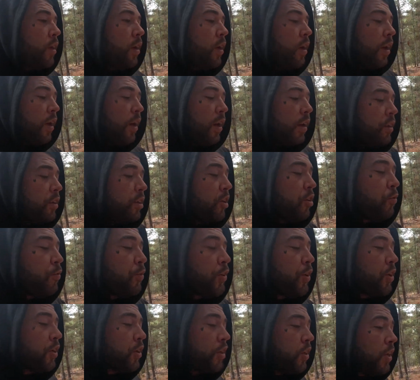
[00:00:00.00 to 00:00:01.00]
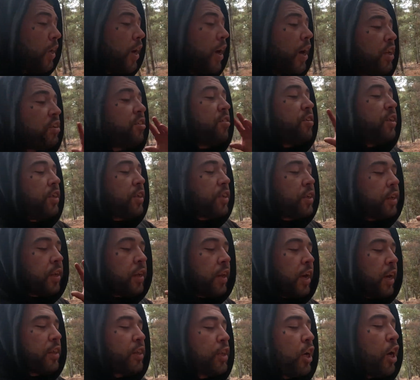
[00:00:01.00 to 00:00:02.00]
And if you can
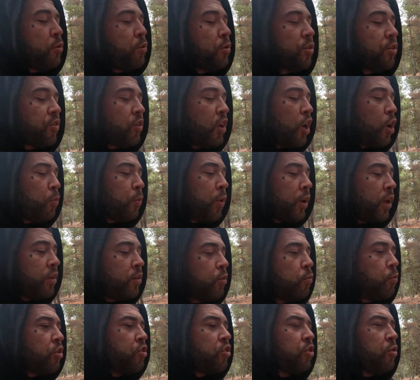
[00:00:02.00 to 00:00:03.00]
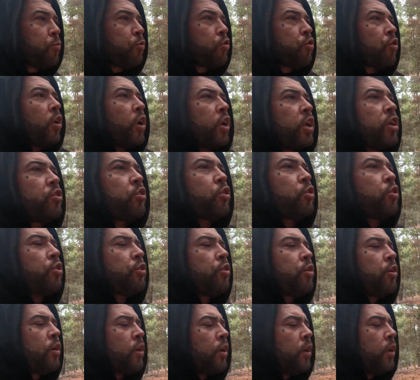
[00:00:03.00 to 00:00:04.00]
articulate that with someone, which I'm trying to
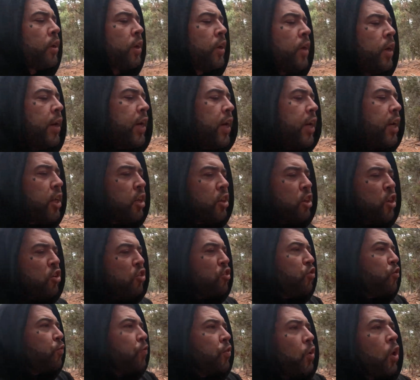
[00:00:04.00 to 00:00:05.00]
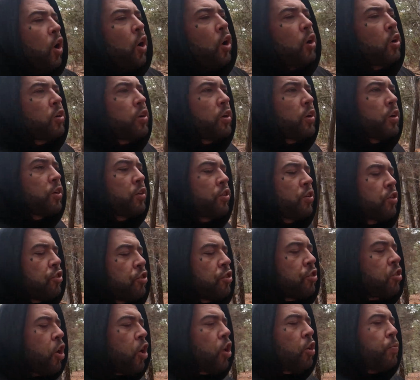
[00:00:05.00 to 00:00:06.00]
do in this vlog, to
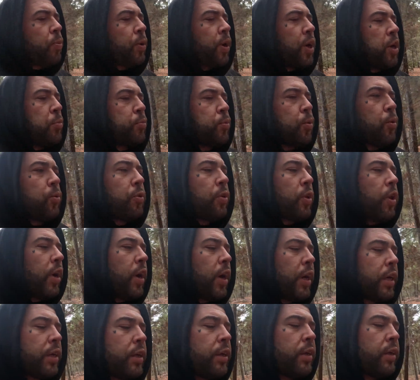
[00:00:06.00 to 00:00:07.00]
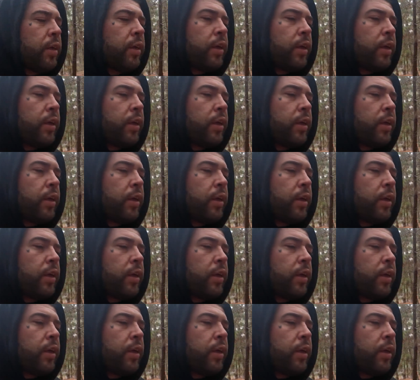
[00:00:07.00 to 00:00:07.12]
show people, like,